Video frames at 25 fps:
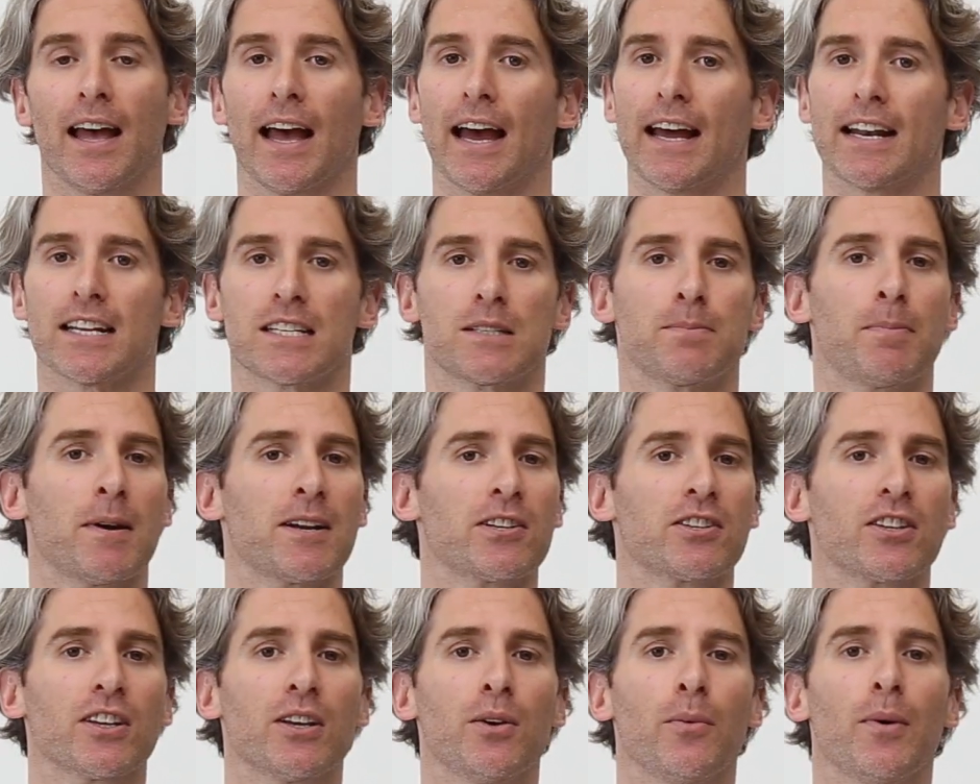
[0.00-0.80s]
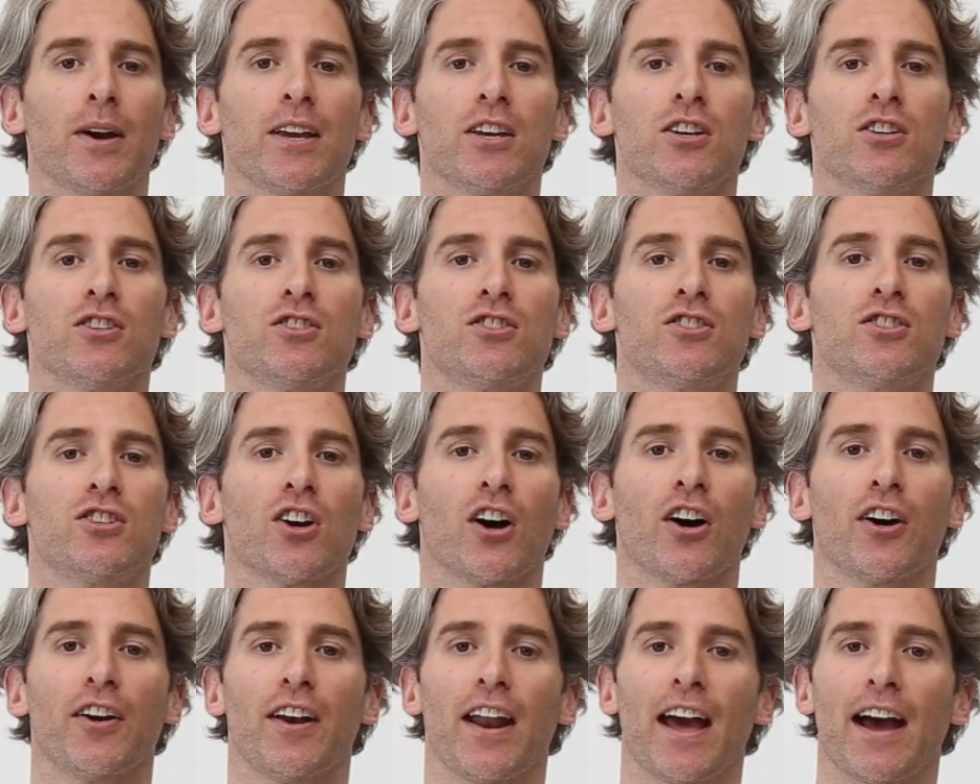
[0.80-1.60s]
and especially where you
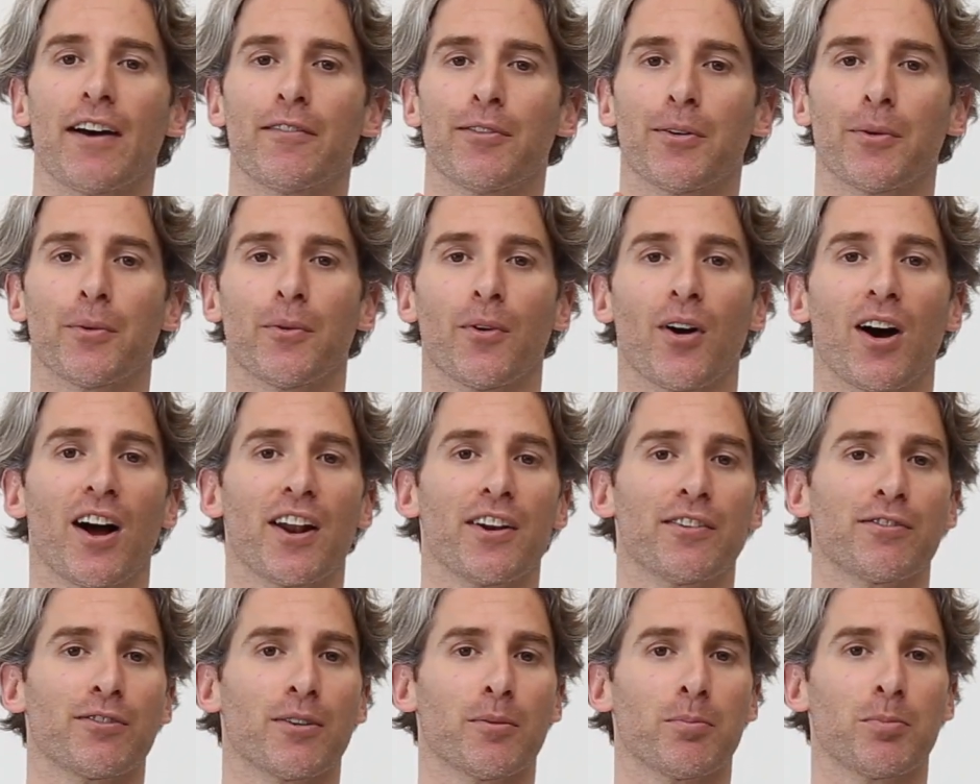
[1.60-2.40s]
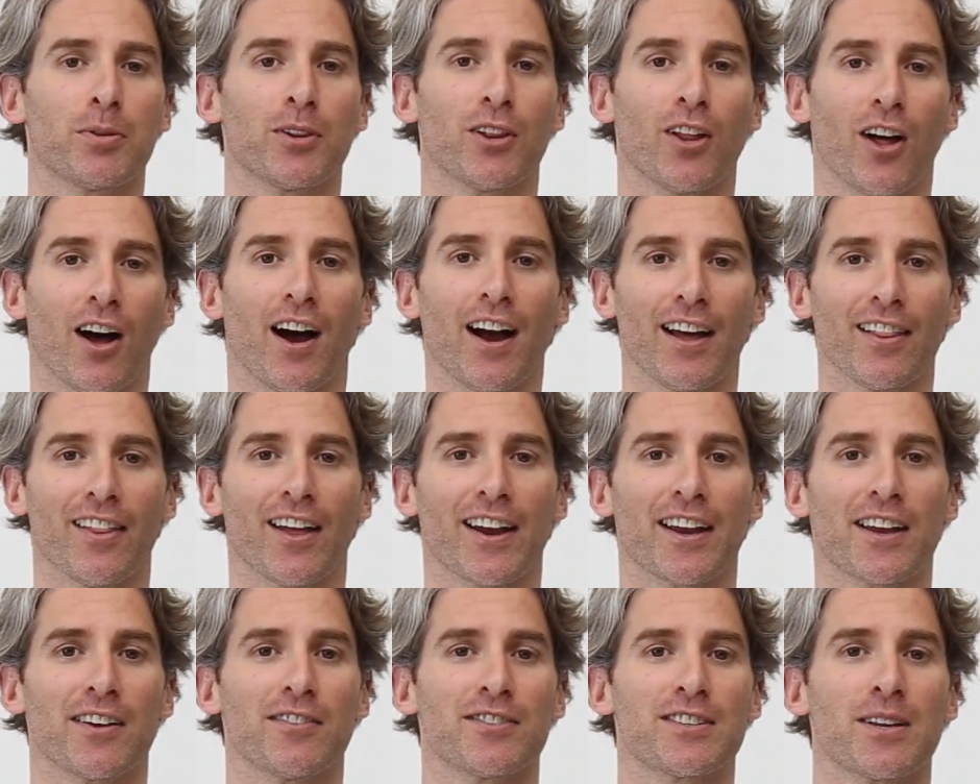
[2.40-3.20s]
don't have a right of reply,
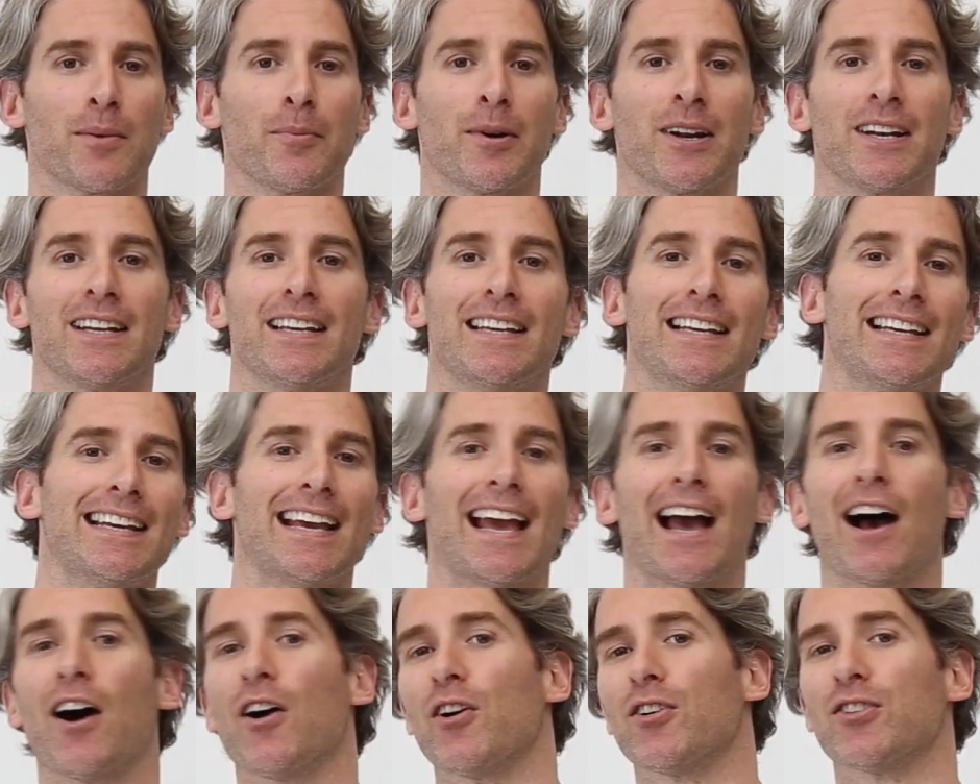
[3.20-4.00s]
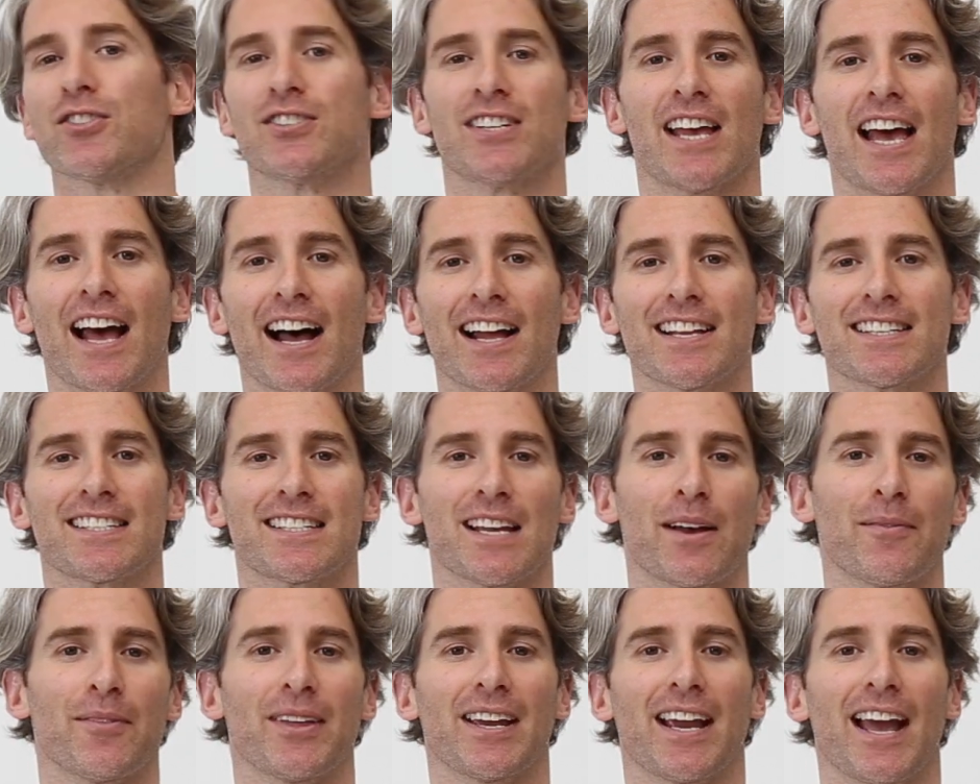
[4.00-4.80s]
like if someone yells out
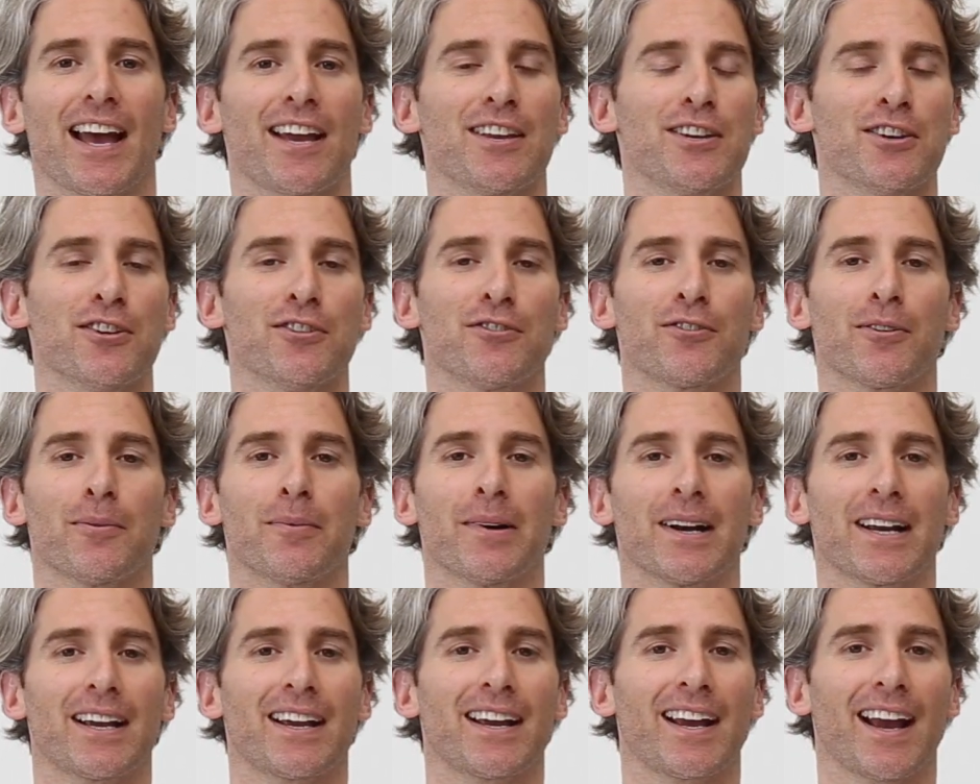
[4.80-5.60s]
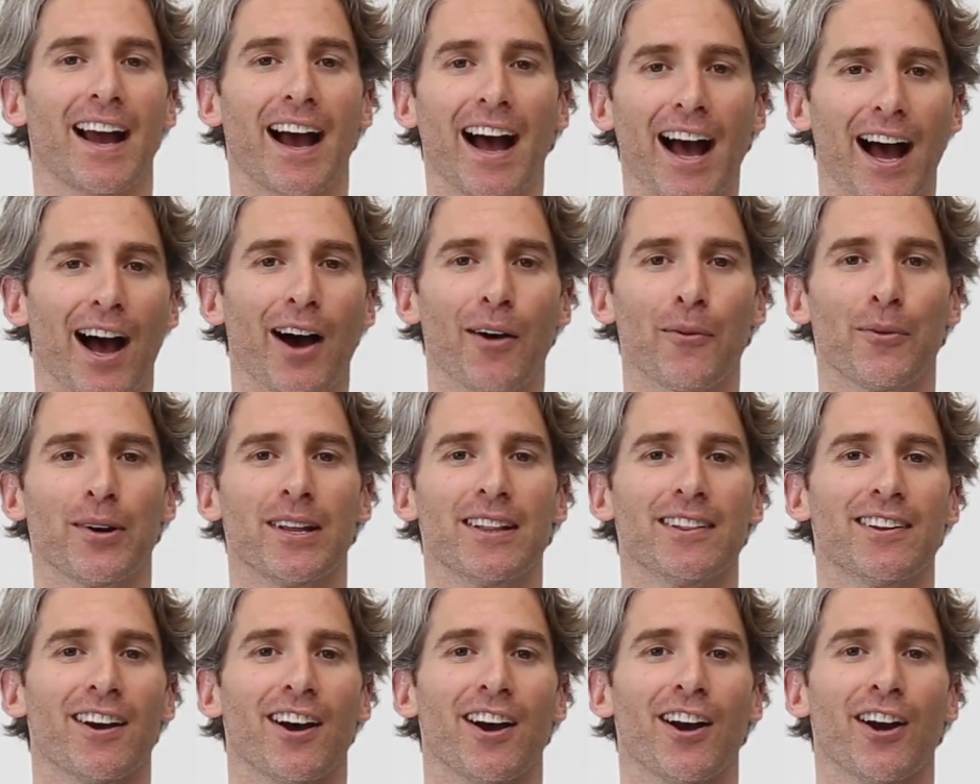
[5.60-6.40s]
something at you from a car
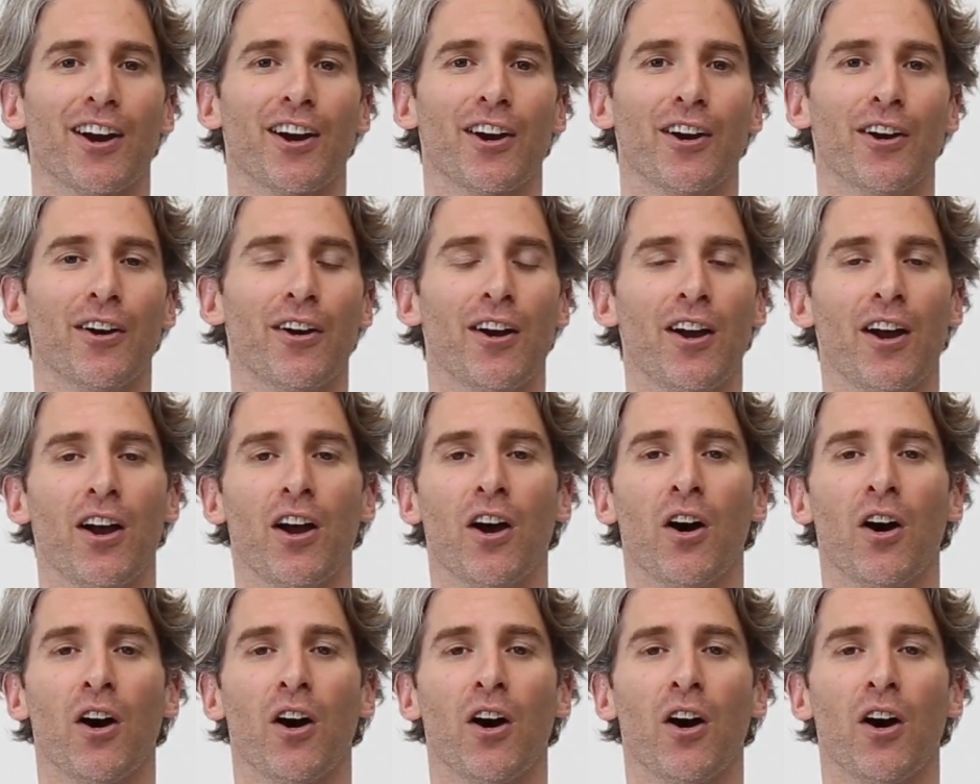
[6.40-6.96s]
window,